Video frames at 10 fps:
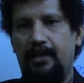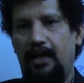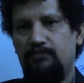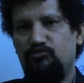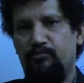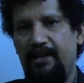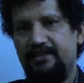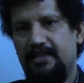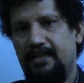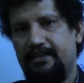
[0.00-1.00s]
and
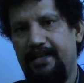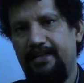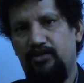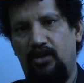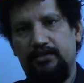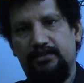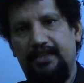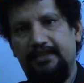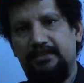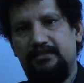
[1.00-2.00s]
movements are carried on
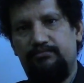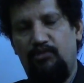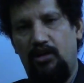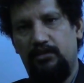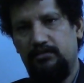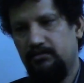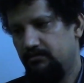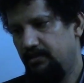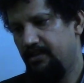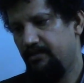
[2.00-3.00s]
these small
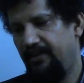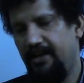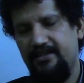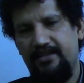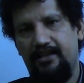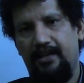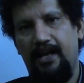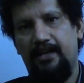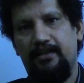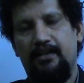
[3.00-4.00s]
interphalangeal
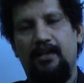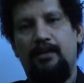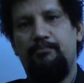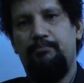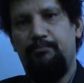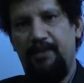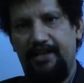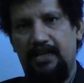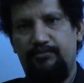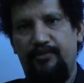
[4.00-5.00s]
and
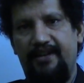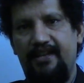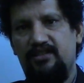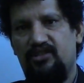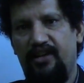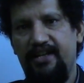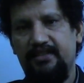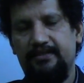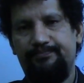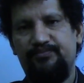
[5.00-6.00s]
metacarpophalangeal joints,